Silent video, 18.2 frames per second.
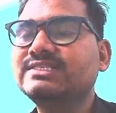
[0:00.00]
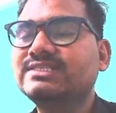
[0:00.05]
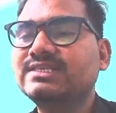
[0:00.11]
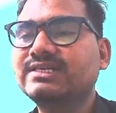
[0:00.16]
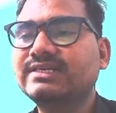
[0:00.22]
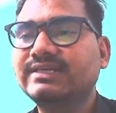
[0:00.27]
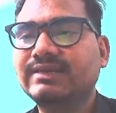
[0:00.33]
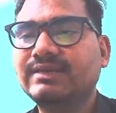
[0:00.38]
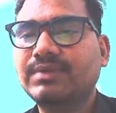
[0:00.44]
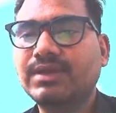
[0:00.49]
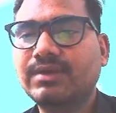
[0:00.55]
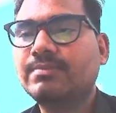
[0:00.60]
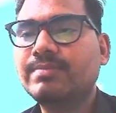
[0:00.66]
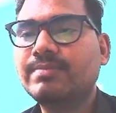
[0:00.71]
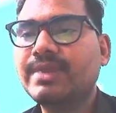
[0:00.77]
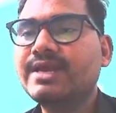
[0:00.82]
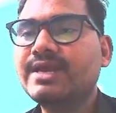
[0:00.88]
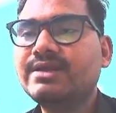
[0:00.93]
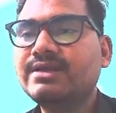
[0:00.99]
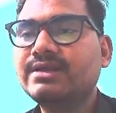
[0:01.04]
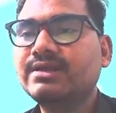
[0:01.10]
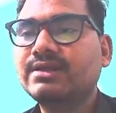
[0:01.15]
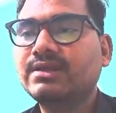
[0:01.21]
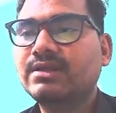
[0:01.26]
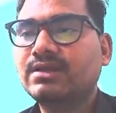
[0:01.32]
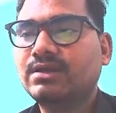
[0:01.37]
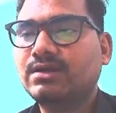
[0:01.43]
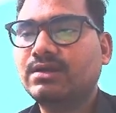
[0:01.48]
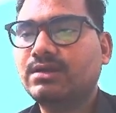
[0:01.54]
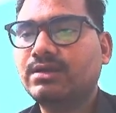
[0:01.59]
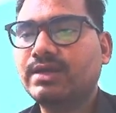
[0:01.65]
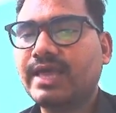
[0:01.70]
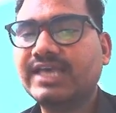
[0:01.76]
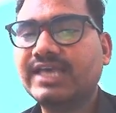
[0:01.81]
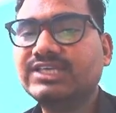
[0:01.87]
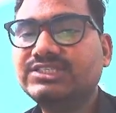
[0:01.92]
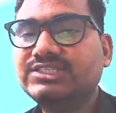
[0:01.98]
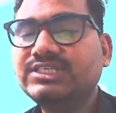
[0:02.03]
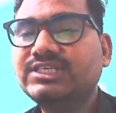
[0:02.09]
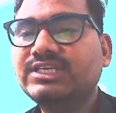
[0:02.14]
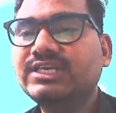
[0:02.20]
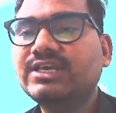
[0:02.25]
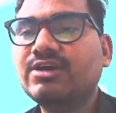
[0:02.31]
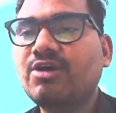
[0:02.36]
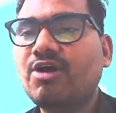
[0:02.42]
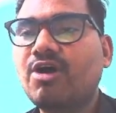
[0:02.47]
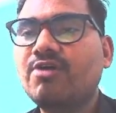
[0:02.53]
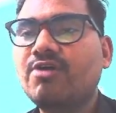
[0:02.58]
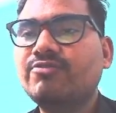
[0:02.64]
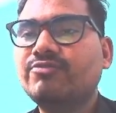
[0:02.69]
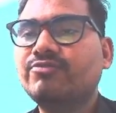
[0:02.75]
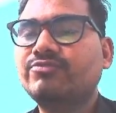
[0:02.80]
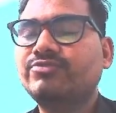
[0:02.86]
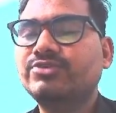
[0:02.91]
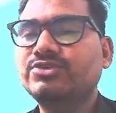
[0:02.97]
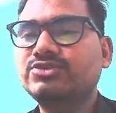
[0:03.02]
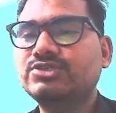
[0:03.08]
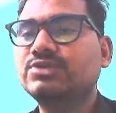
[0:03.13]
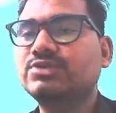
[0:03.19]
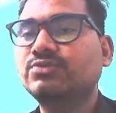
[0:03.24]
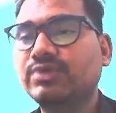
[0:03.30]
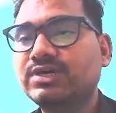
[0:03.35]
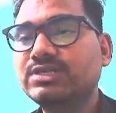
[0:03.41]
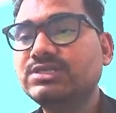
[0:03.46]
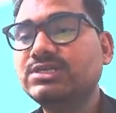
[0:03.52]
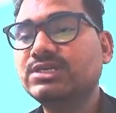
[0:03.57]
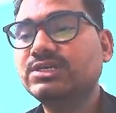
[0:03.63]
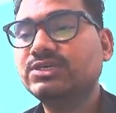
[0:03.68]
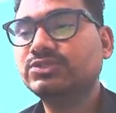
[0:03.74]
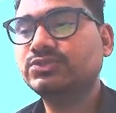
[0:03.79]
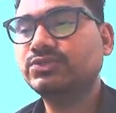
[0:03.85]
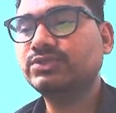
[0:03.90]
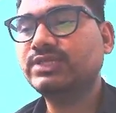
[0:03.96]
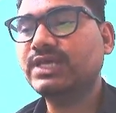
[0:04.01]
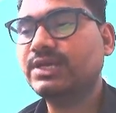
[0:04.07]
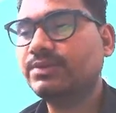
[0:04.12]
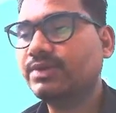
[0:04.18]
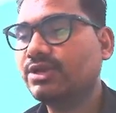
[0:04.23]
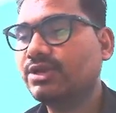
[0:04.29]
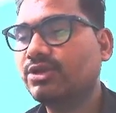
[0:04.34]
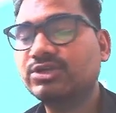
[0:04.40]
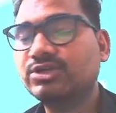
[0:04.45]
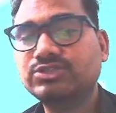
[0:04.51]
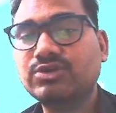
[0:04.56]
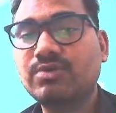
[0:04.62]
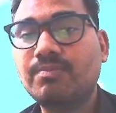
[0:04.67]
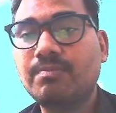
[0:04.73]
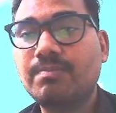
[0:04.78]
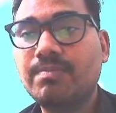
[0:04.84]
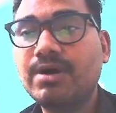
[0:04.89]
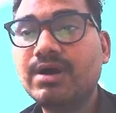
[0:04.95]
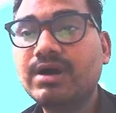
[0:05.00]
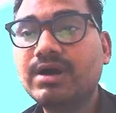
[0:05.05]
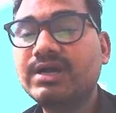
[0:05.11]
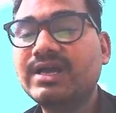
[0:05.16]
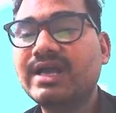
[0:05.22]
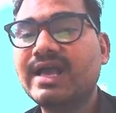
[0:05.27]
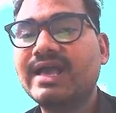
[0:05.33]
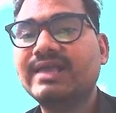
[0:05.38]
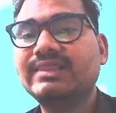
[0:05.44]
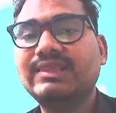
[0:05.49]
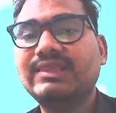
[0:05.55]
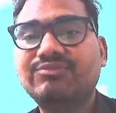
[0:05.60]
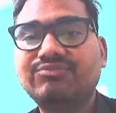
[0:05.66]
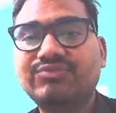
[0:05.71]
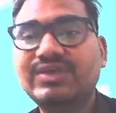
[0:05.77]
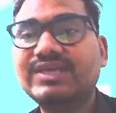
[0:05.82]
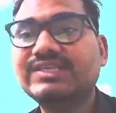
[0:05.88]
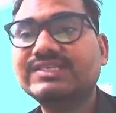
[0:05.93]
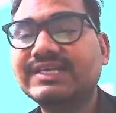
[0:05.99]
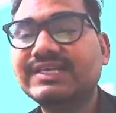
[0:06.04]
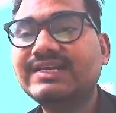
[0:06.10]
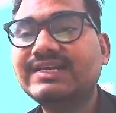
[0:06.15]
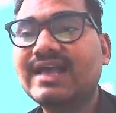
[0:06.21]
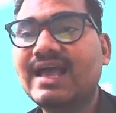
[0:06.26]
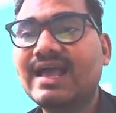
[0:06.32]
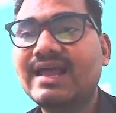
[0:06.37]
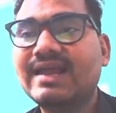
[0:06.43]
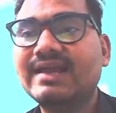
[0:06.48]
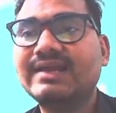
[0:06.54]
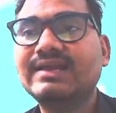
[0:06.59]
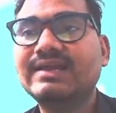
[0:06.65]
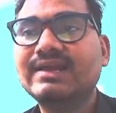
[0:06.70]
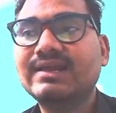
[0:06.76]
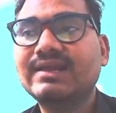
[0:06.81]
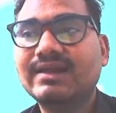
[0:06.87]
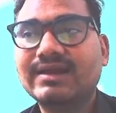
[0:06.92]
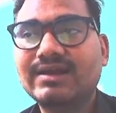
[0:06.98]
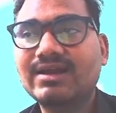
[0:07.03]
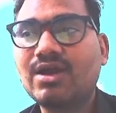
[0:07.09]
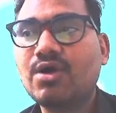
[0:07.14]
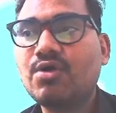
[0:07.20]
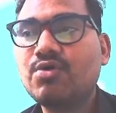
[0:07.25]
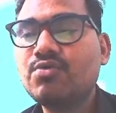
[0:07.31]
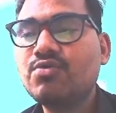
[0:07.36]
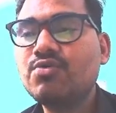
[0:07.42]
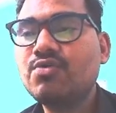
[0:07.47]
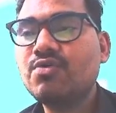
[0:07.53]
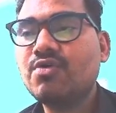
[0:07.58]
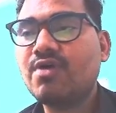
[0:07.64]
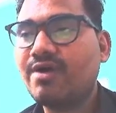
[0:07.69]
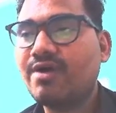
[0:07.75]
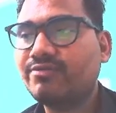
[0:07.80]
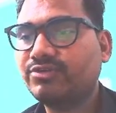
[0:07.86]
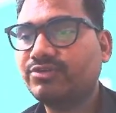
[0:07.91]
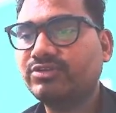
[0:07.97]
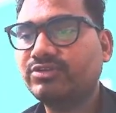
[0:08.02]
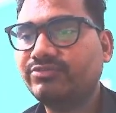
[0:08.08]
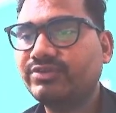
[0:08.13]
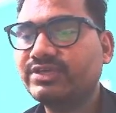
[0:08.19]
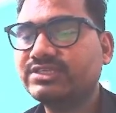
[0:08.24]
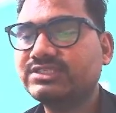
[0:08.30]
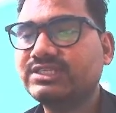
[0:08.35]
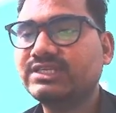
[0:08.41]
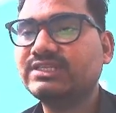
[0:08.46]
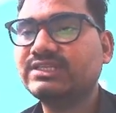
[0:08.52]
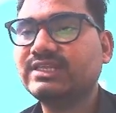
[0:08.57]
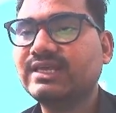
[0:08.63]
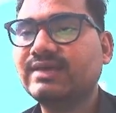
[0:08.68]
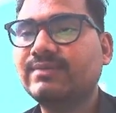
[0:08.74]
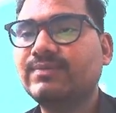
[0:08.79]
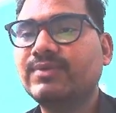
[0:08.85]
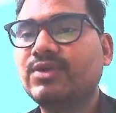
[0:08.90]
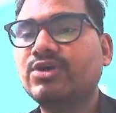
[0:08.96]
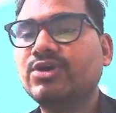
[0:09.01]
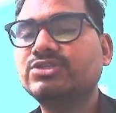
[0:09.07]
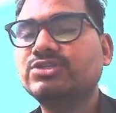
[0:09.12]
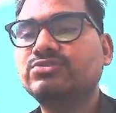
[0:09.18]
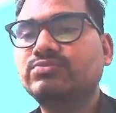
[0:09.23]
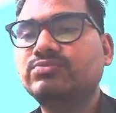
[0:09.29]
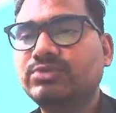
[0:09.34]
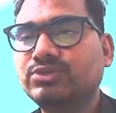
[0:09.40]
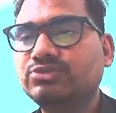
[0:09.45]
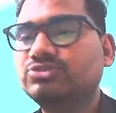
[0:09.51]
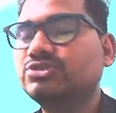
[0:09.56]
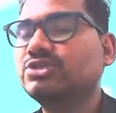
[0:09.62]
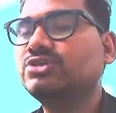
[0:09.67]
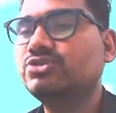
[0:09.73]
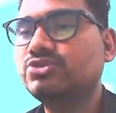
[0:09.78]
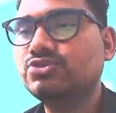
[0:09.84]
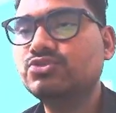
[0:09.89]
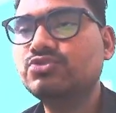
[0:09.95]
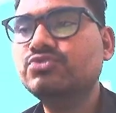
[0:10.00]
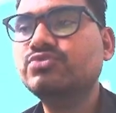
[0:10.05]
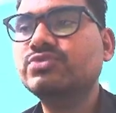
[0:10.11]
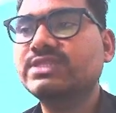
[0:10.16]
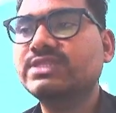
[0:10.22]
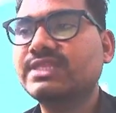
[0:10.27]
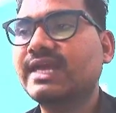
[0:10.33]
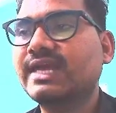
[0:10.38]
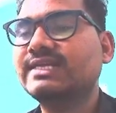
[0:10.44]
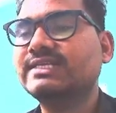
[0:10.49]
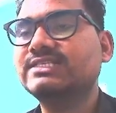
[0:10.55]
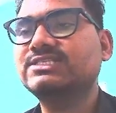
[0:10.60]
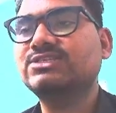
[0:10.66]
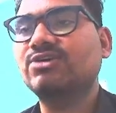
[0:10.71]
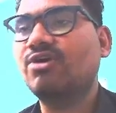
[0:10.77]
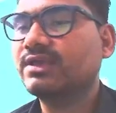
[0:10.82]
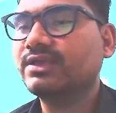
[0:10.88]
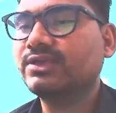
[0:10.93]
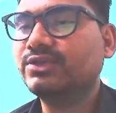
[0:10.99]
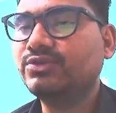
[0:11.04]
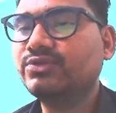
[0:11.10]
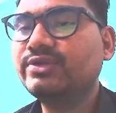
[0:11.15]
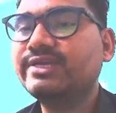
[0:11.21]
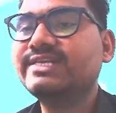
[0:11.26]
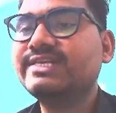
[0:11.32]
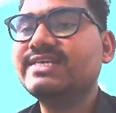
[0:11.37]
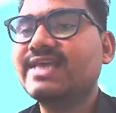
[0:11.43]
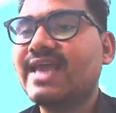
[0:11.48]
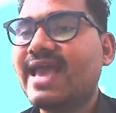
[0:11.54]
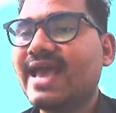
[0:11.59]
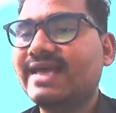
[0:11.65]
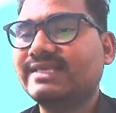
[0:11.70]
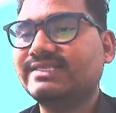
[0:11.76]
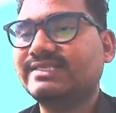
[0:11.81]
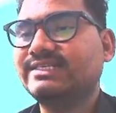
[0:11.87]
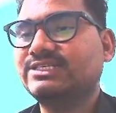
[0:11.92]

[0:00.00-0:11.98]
the development SDK of Fusion 1. So there were lots of bug and they fix it, and now after the fixing they have launched Fusion 2 that is on Unity Asset